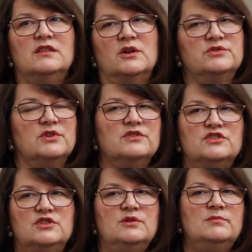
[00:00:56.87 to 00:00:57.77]
Those are
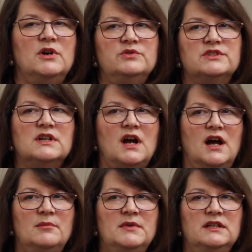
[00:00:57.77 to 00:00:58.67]
the two most
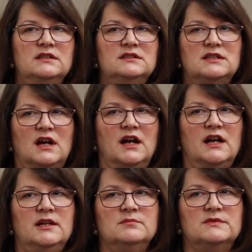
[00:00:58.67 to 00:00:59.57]
common
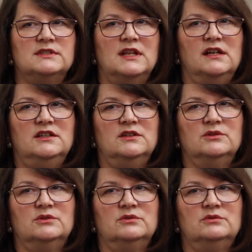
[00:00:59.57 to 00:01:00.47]
times that
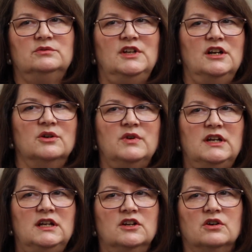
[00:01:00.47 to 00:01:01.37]
you
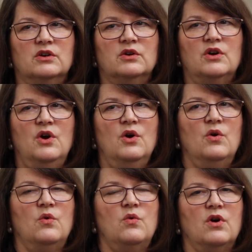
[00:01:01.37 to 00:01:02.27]
hear
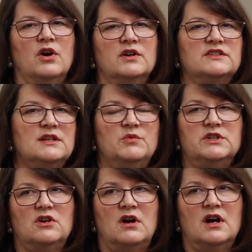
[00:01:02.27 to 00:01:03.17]
or
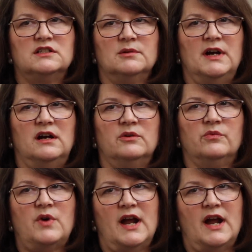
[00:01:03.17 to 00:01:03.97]
someone talks about